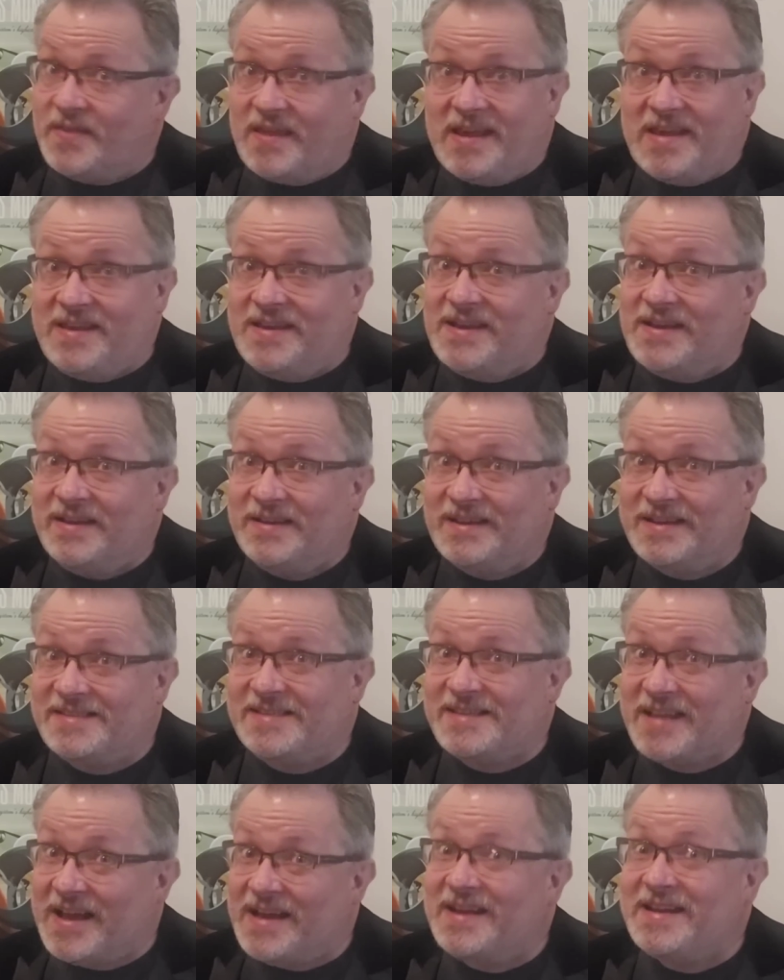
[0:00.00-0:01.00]
They
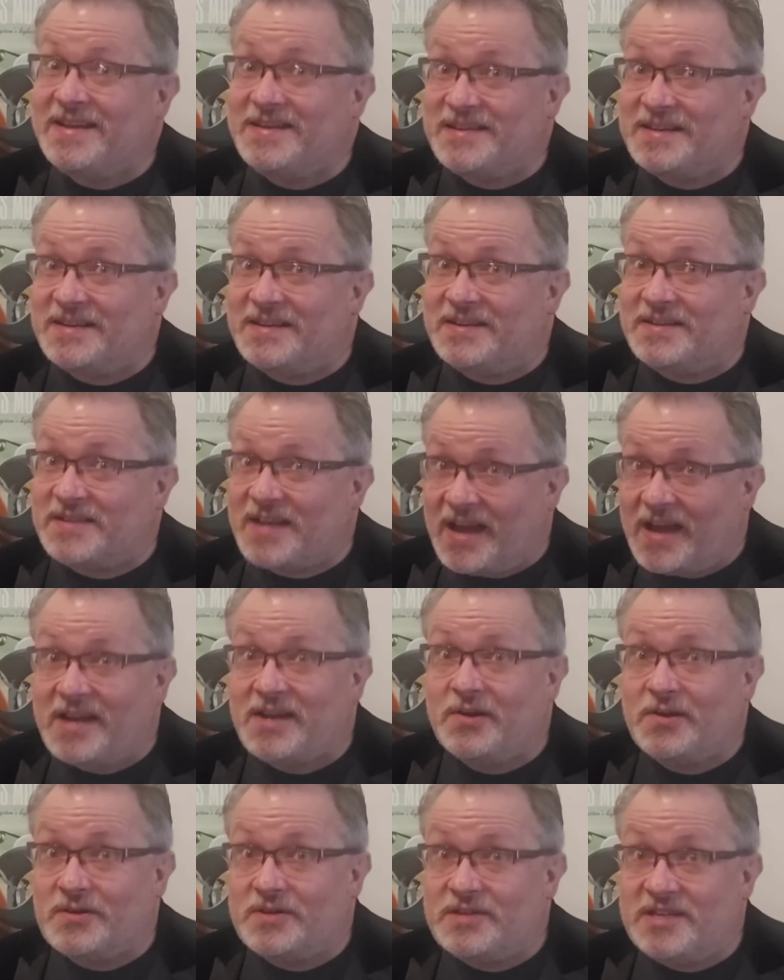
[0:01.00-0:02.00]
assigned an
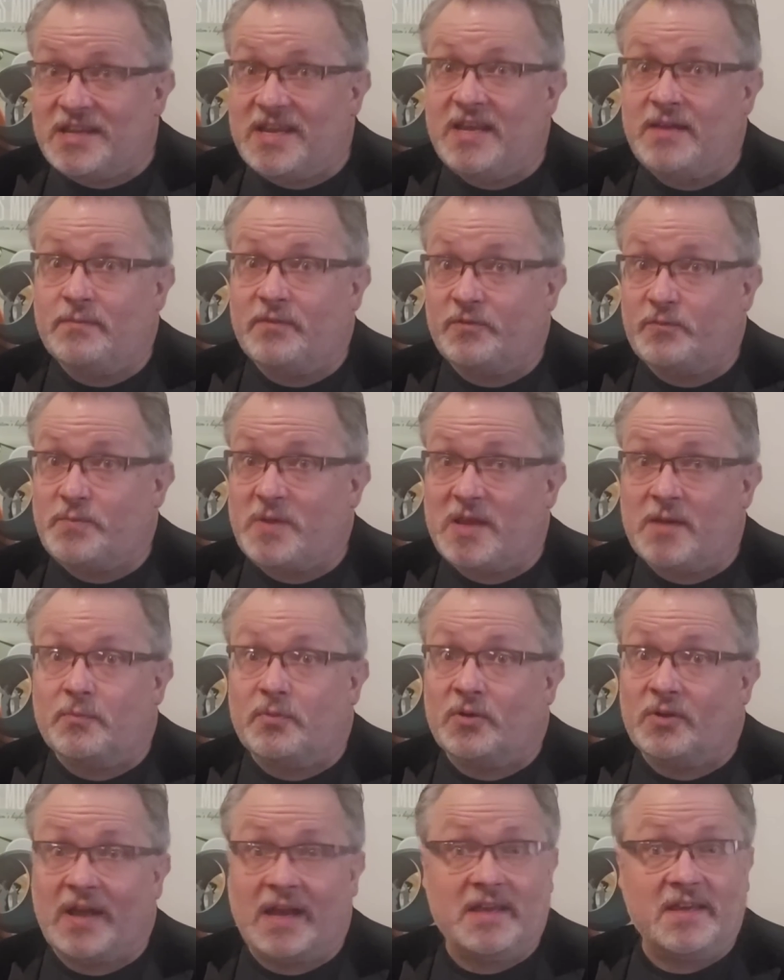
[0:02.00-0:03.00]
entire team of
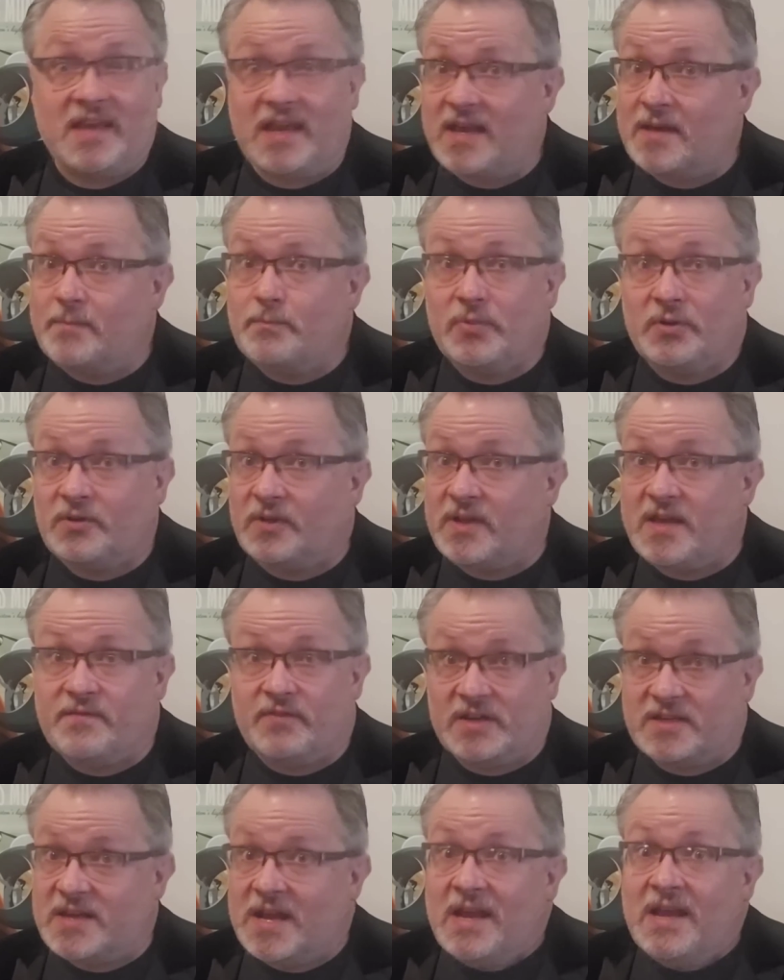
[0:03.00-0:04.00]
people, I can't believe
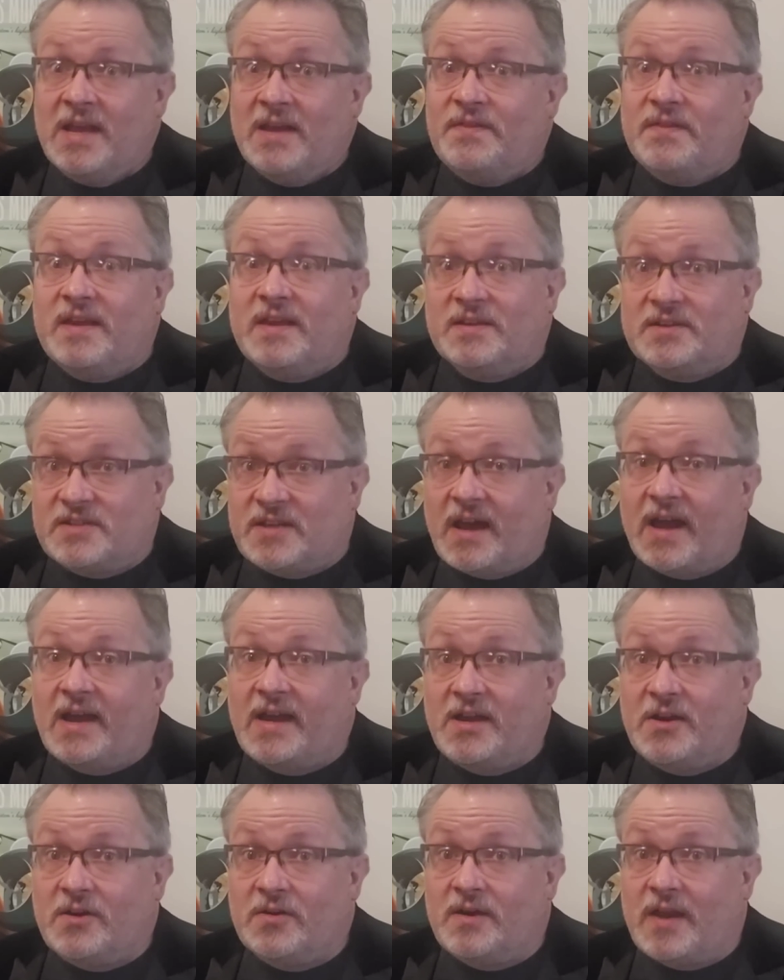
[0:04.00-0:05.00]
it, the
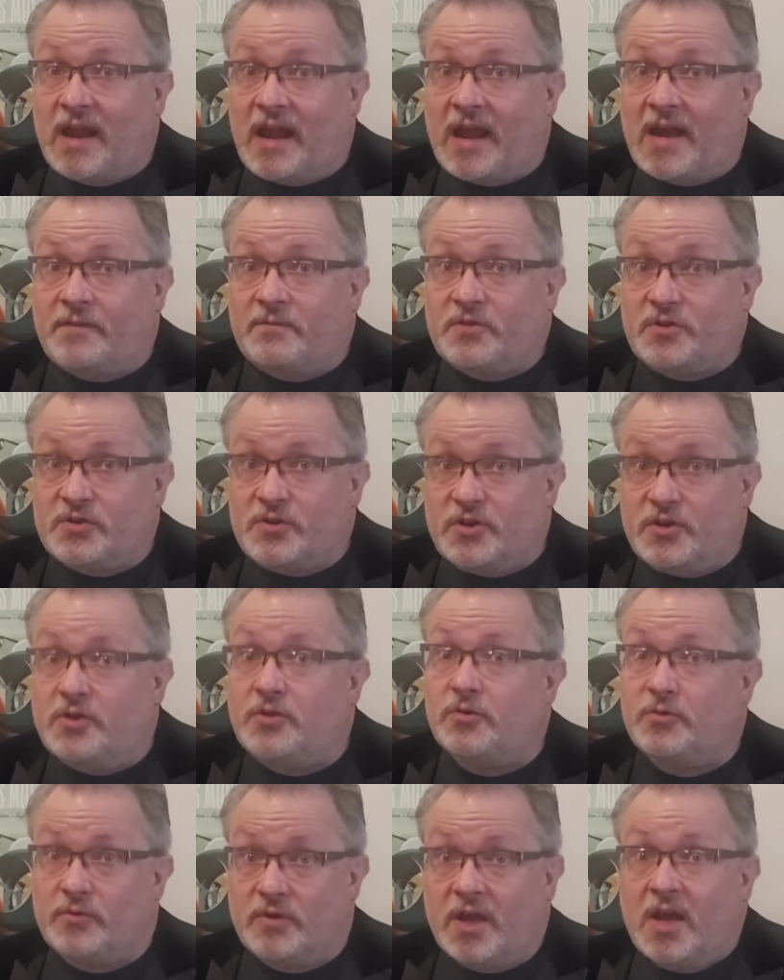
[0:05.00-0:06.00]
entire
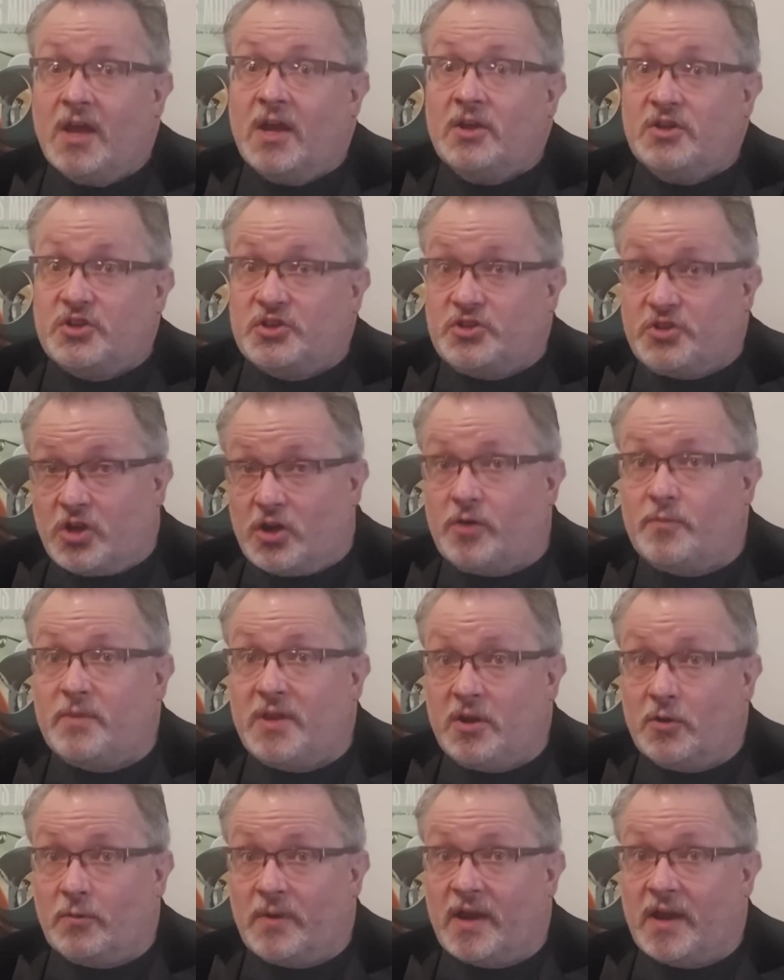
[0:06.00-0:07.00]
afternoon to show
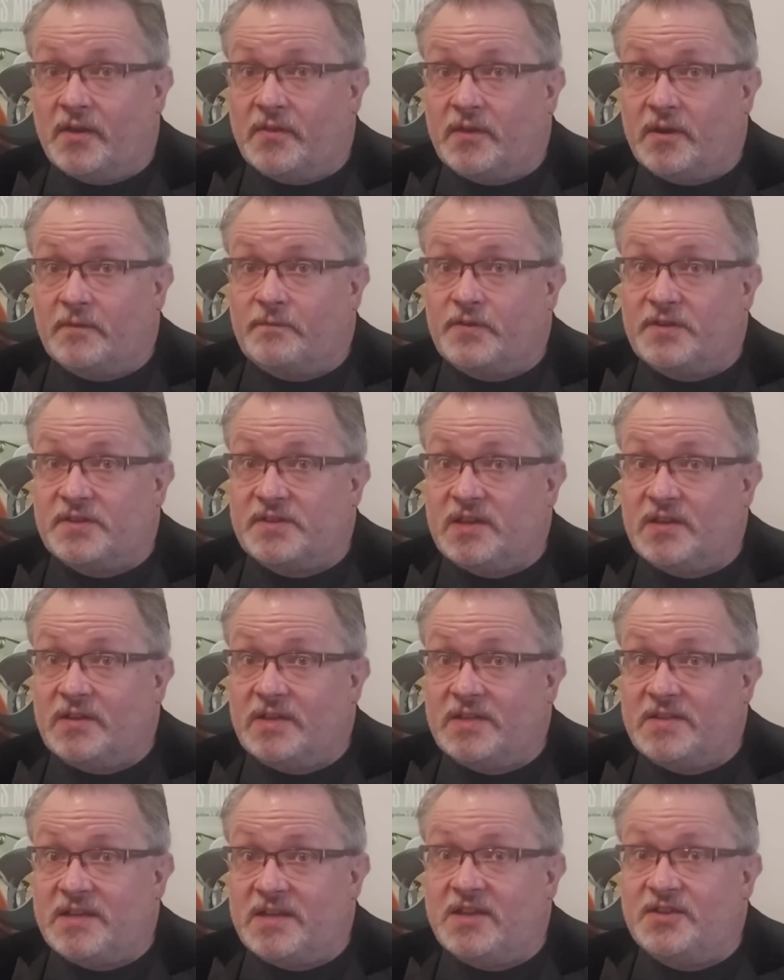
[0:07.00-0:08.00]
me around their
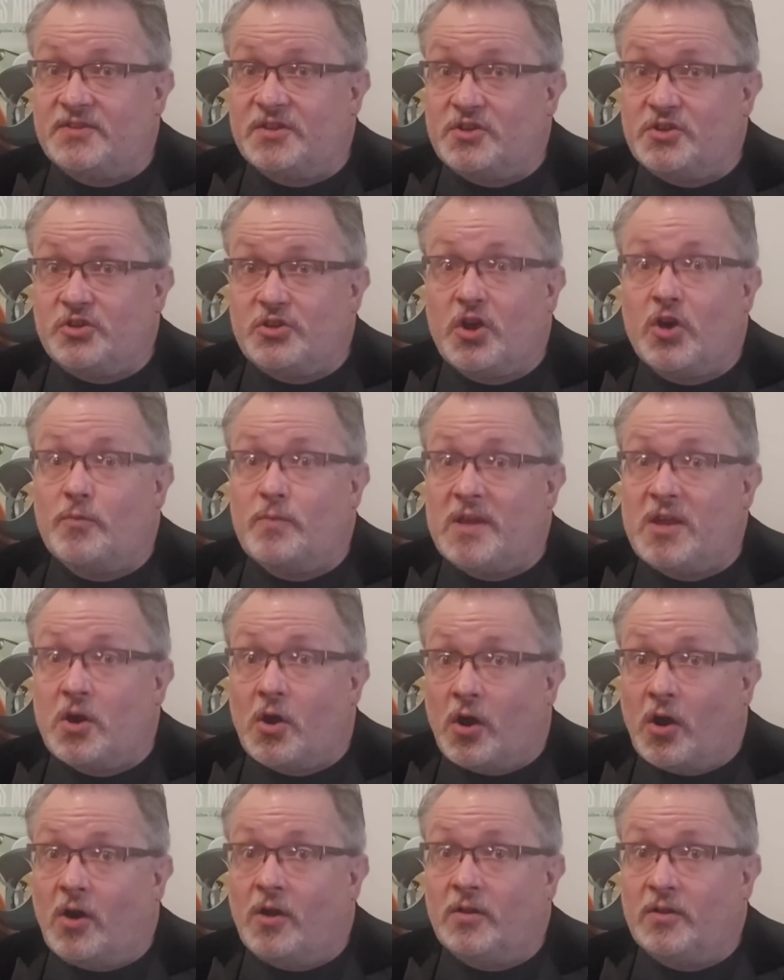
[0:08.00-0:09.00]
facilities and show me
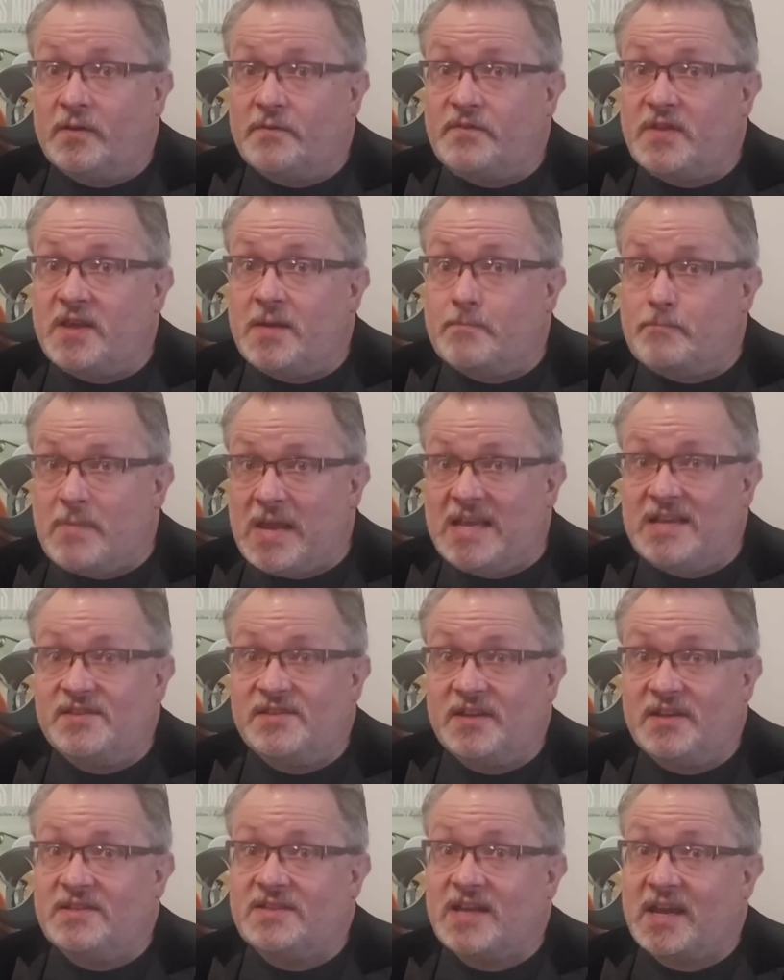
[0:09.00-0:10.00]
all of the
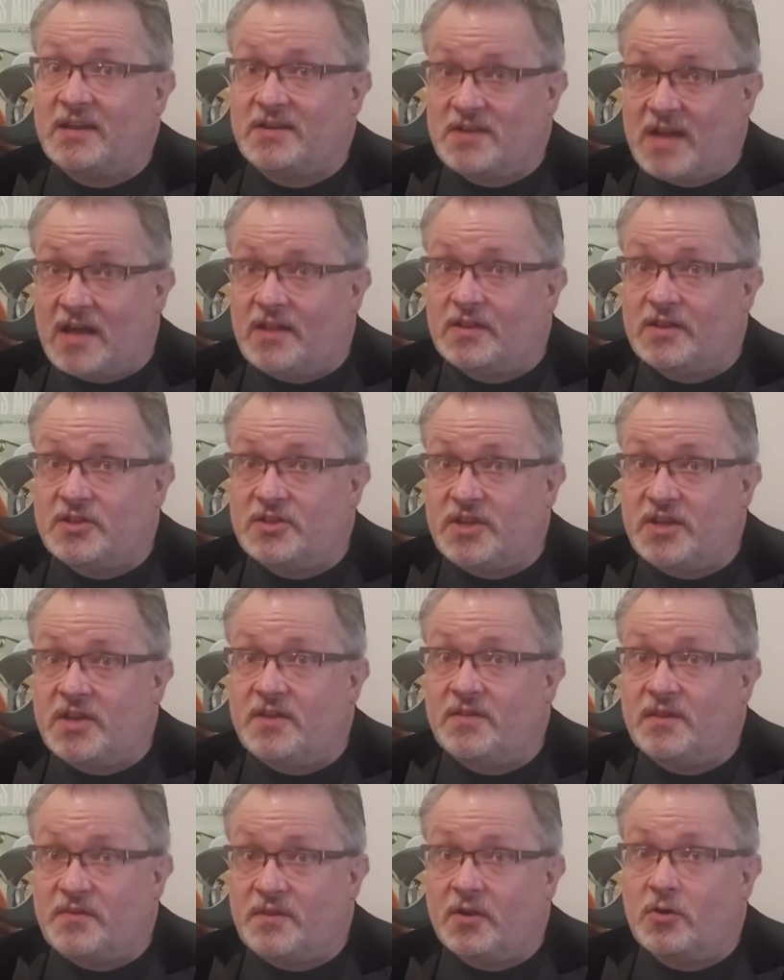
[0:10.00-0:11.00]
amazing technology
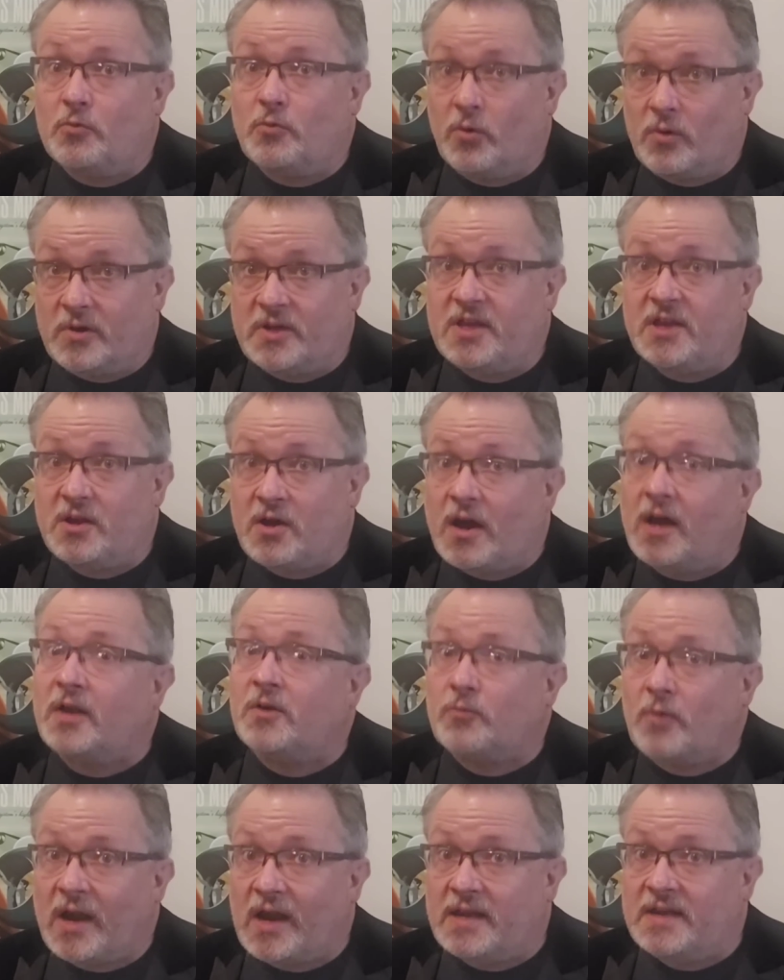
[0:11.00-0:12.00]
that they're working
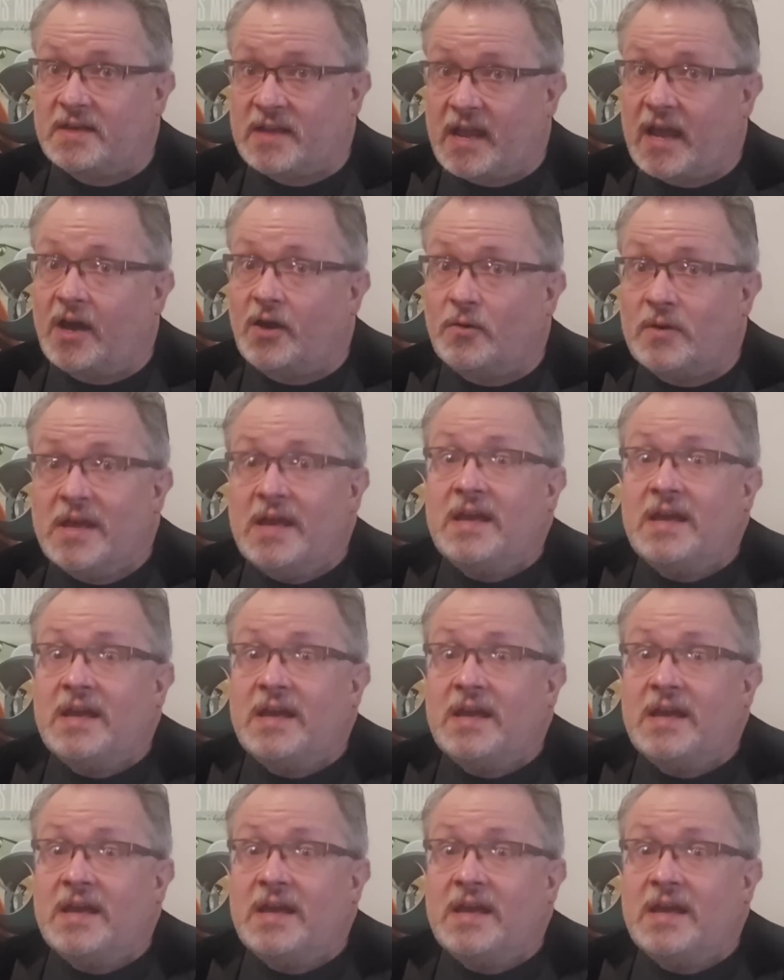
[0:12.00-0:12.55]
on right now.